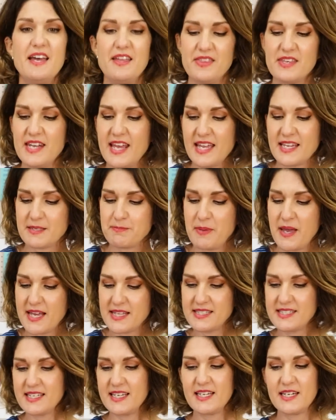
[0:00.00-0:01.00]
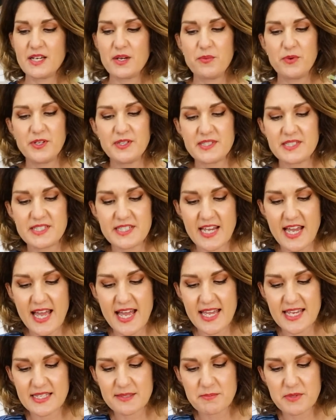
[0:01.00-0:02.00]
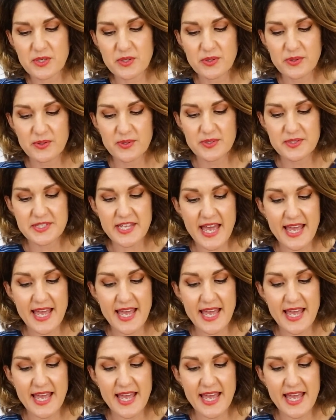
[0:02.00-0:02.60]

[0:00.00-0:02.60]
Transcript: The next pattern I want to share is McCall's